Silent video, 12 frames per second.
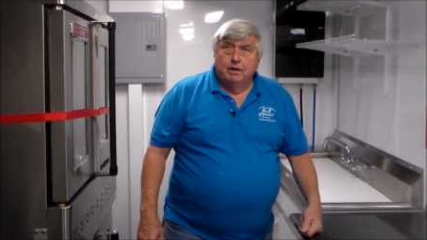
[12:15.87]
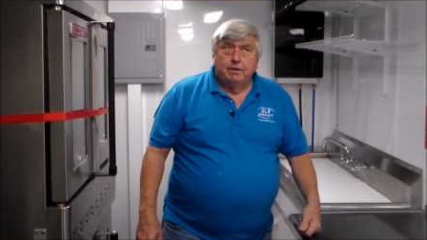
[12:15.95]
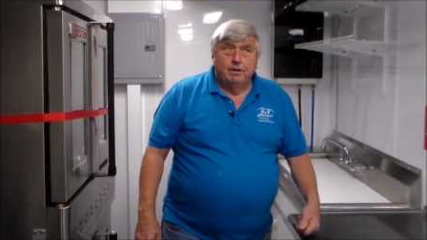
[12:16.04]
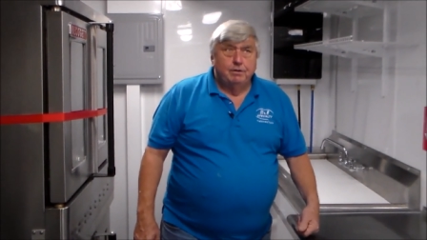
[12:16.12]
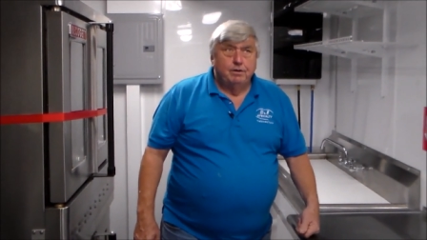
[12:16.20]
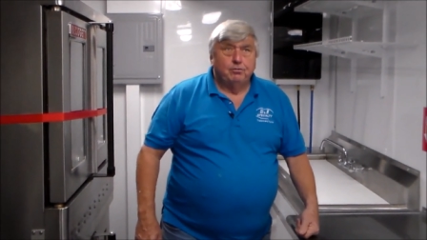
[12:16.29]

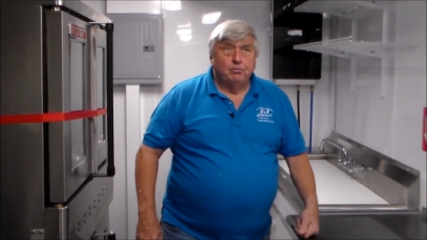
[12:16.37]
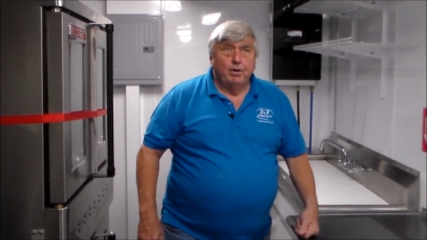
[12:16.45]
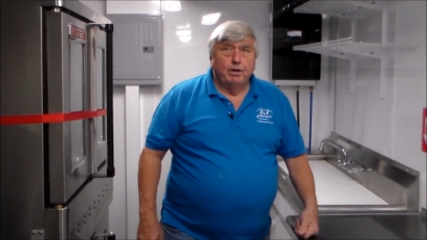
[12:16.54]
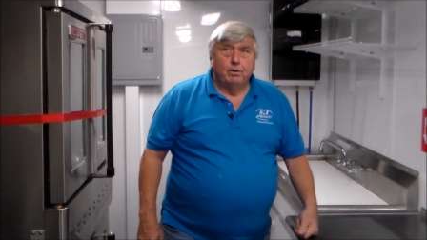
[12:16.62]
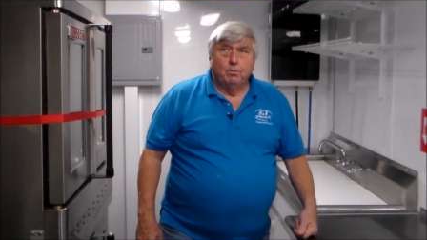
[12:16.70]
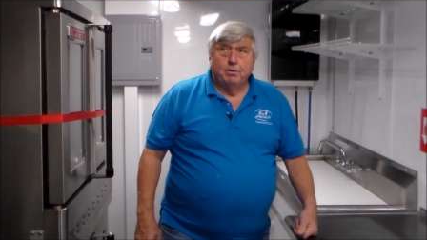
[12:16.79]
And then this
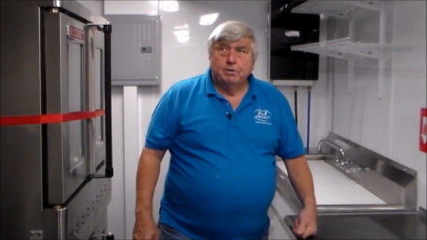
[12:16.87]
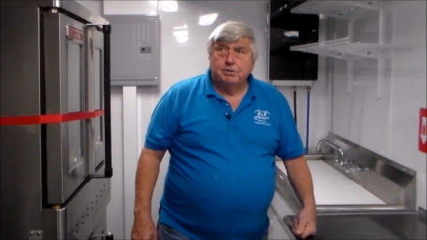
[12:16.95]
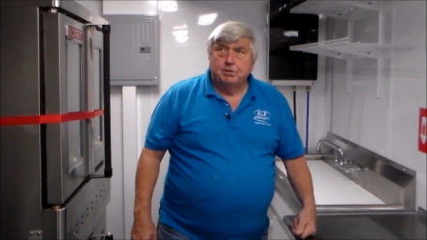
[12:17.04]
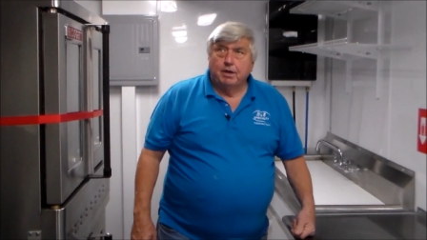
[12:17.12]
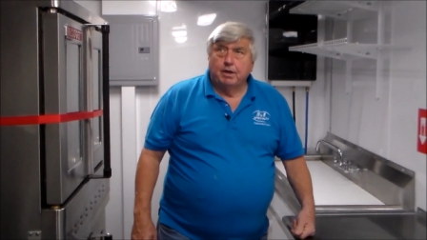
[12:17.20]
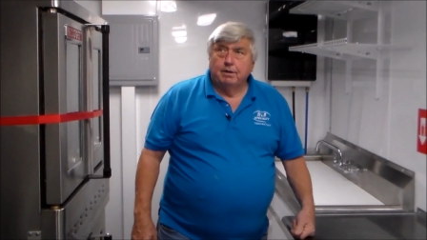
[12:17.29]
trailer
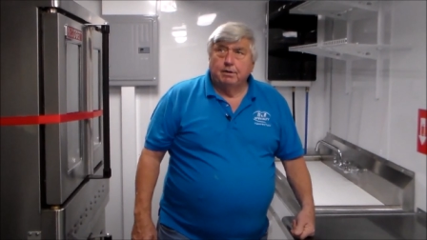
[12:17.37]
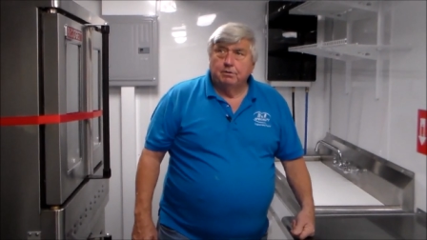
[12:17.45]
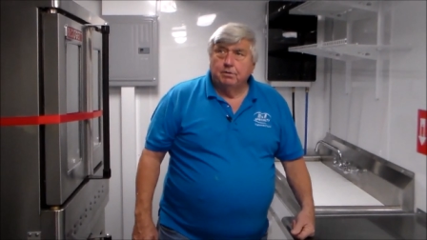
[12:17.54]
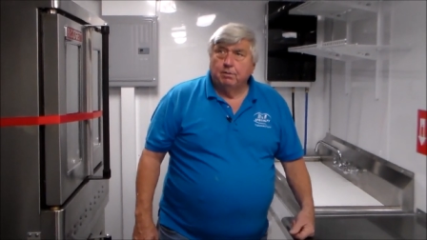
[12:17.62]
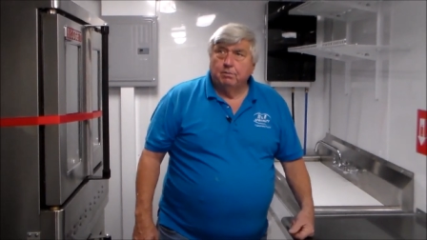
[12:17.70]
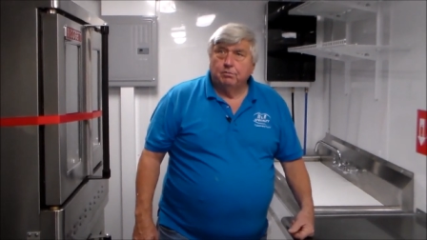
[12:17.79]
was uh,
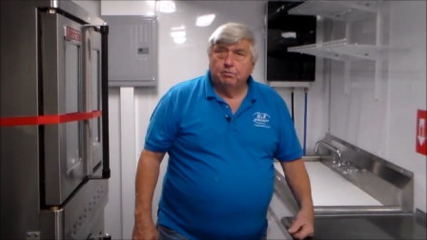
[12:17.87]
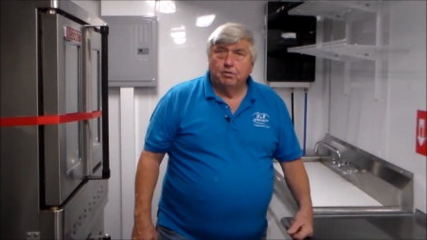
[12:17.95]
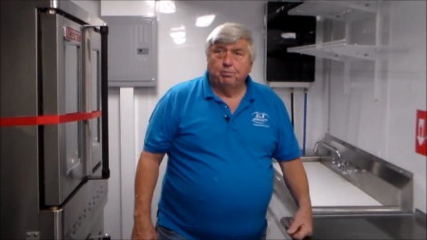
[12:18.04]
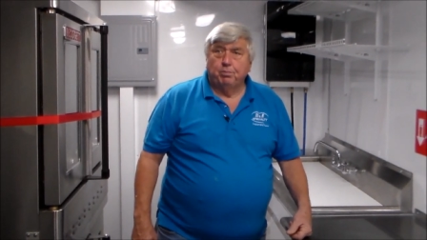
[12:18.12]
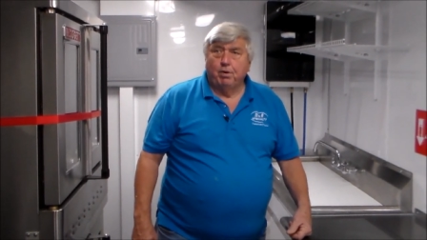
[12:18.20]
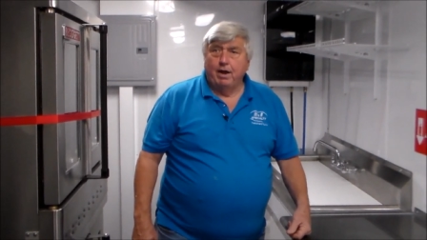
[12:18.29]

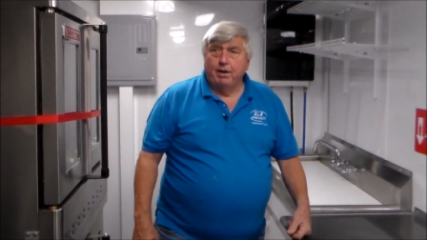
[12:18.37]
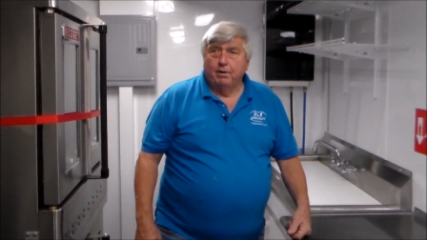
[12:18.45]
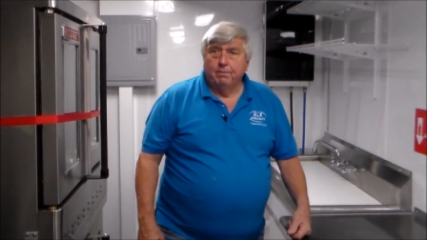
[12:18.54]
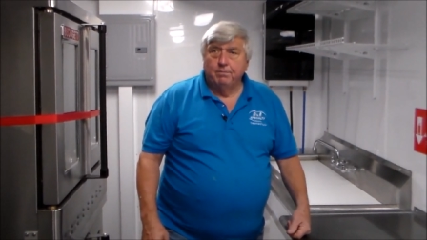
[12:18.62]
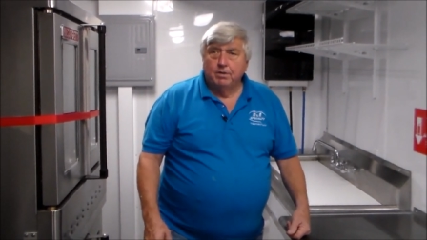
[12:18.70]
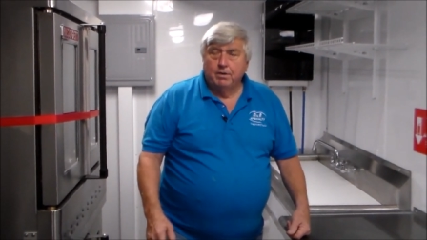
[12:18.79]
just
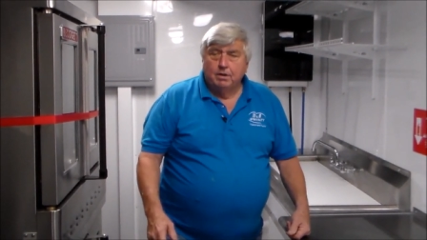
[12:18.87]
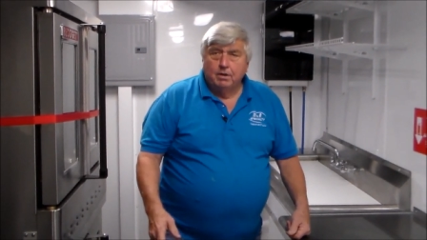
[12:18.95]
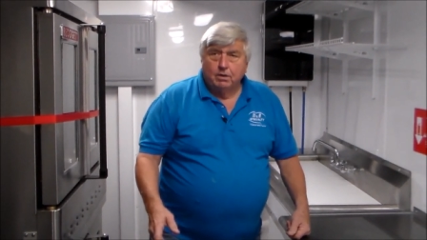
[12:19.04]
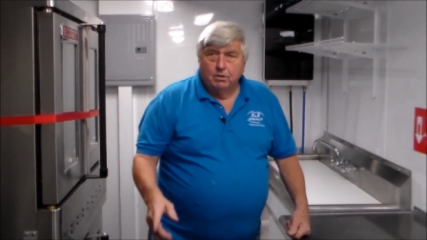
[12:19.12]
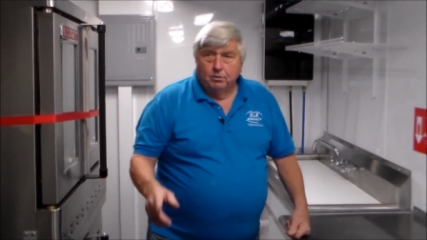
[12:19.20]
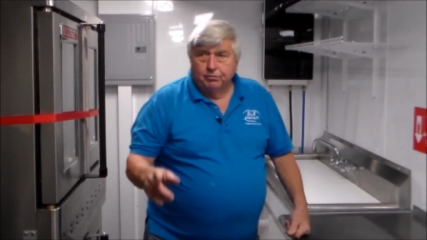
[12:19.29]
prior.
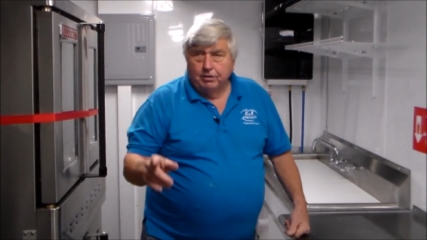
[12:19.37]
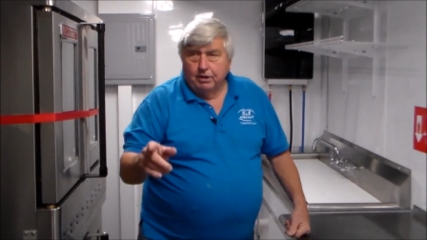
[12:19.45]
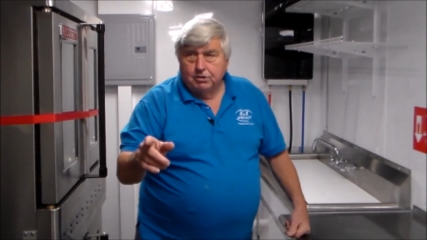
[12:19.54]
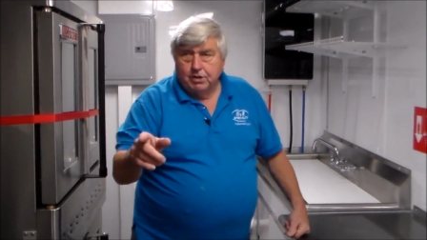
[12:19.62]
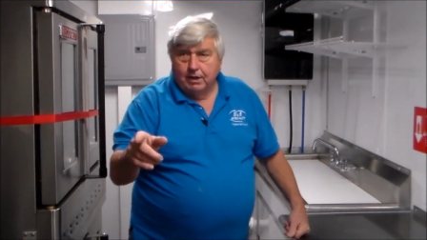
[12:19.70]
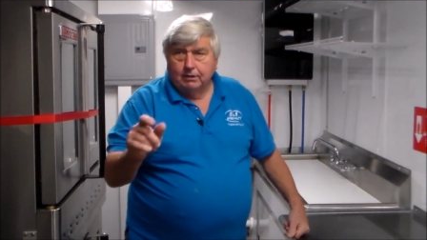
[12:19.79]
You'll see
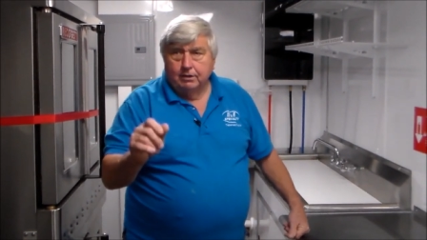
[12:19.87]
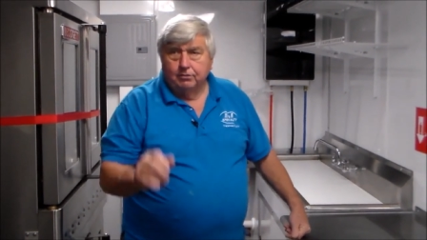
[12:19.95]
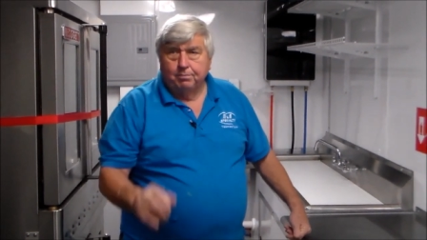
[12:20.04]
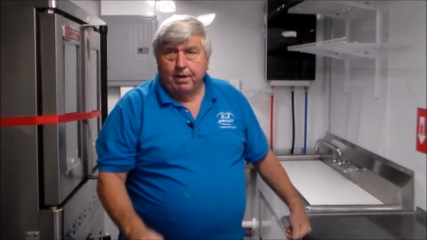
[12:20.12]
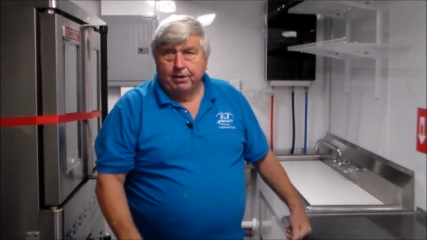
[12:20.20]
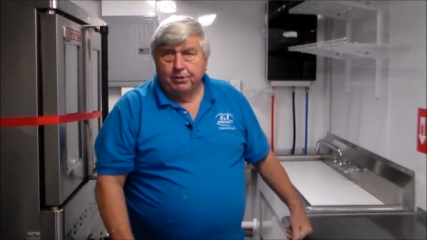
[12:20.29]
a
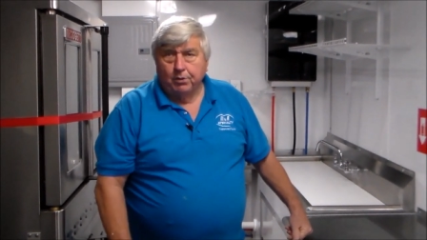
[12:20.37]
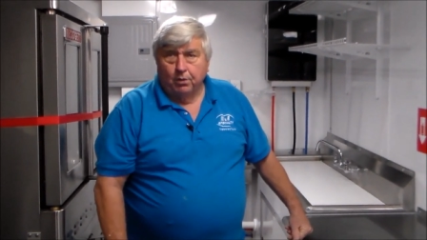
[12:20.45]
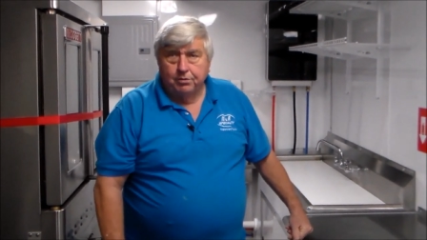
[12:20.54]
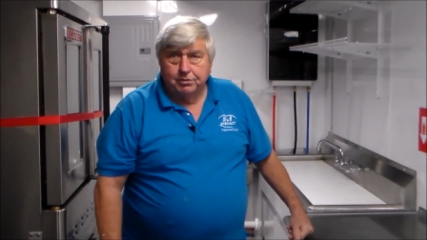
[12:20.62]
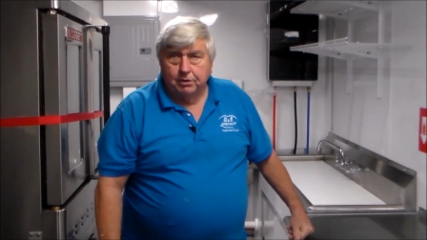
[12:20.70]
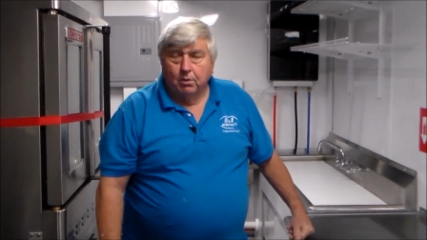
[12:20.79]
checklist by the
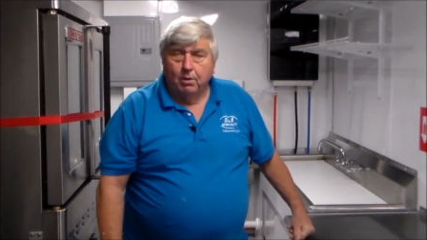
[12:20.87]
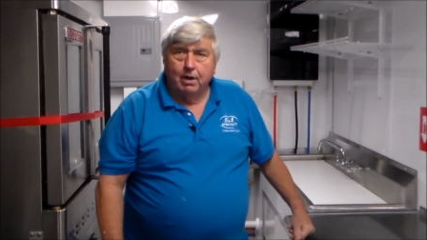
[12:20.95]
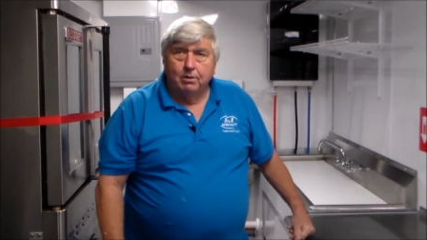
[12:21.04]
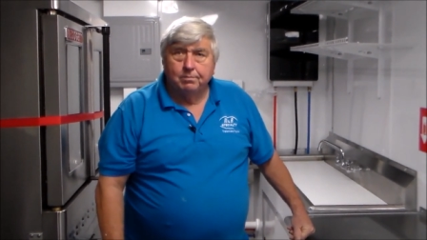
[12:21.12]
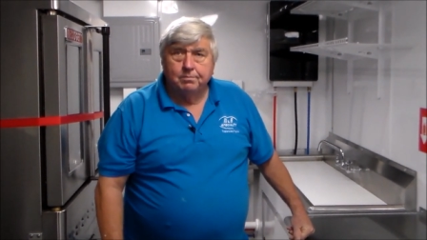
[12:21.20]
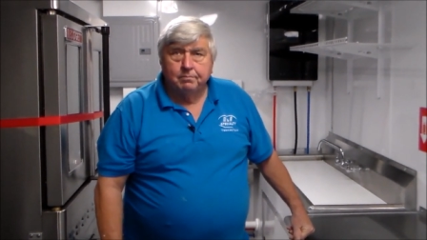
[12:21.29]
door as you go
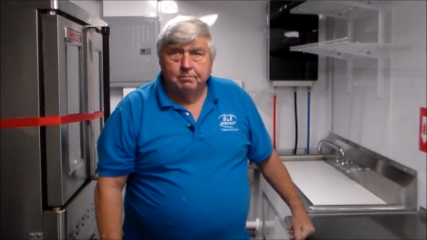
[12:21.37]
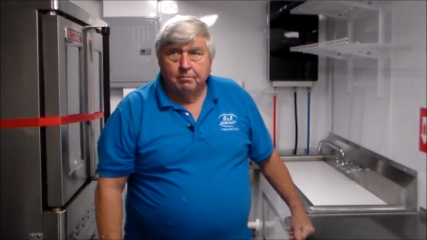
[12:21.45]
out.